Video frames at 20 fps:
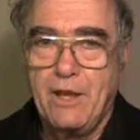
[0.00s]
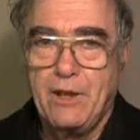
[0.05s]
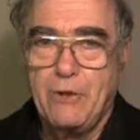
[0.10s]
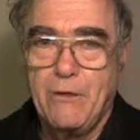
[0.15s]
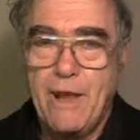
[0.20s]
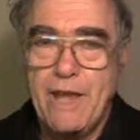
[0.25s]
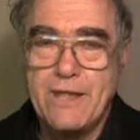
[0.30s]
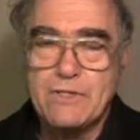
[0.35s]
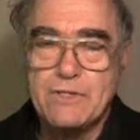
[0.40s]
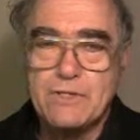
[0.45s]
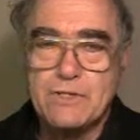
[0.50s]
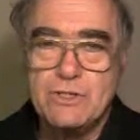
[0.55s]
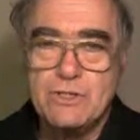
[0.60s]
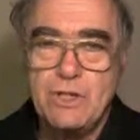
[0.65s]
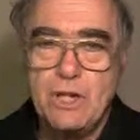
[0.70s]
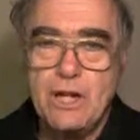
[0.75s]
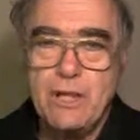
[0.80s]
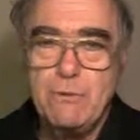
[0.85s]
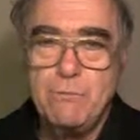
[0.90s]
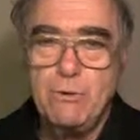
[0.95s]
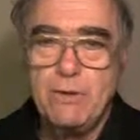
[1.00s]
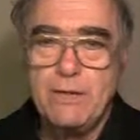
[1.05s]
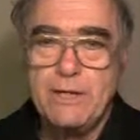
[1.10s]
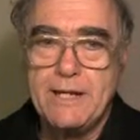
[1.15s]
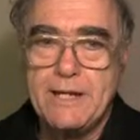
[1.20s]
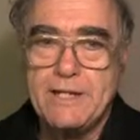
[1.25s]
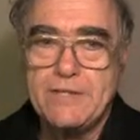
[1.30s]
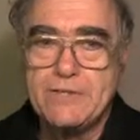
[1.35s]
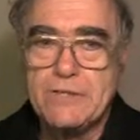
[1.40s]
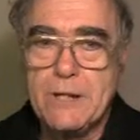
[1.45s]
Christ had
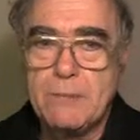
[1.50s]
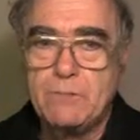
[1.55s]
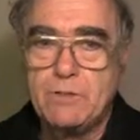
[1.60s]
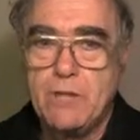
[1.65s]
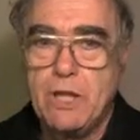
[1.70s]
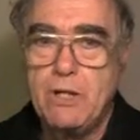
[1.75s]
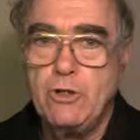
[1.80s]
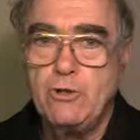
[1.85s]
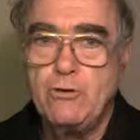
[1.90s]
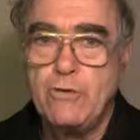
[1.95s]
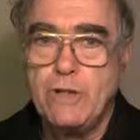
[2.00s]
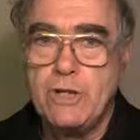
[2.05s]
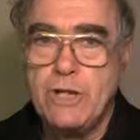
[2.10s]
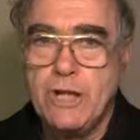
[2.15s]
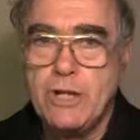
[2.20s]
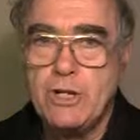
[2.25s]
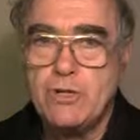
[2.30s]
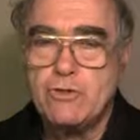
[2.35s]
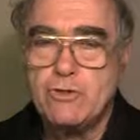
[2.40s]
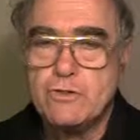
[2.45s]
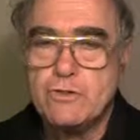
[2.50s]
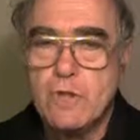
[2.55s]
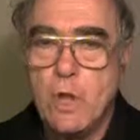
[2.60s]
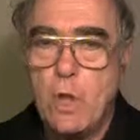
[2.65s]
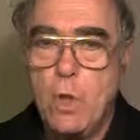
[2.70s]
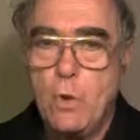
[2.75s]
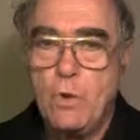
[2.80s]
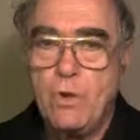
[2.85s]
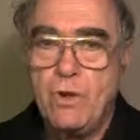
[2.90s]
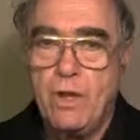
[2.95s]
deliberately stepped into the danger
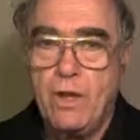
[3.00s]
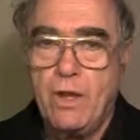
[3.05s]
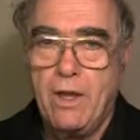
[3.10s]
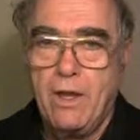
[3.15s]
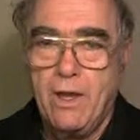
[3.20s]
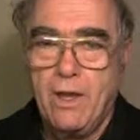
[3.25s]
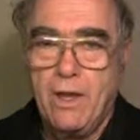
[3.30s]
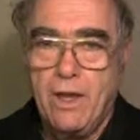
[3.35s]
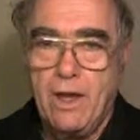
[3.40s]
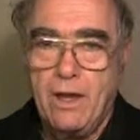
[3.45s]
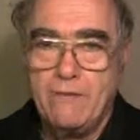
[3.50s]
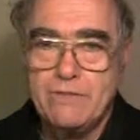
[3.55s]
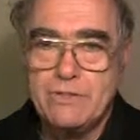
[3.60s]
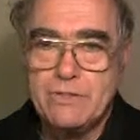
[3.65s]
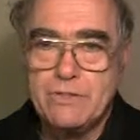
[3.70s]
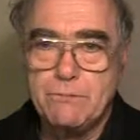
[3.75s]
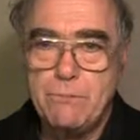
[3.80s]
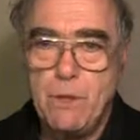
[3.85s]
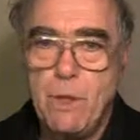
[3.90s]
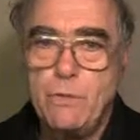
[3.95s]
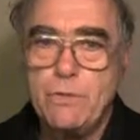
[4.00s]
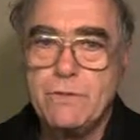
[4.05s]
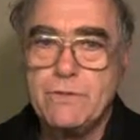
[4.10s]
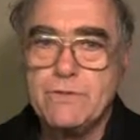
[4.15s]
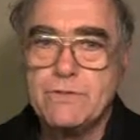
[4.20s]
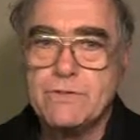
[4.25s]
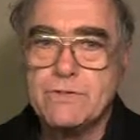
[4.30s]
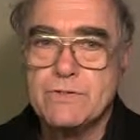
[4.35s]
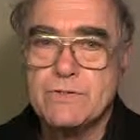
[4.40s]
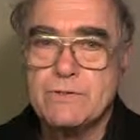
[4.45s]
zone of his
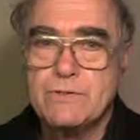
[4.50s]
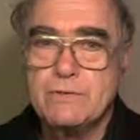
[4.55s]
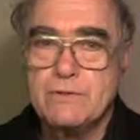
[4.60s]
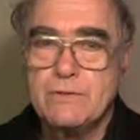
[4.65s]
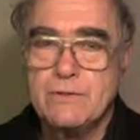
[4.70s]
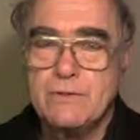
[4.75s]
opponents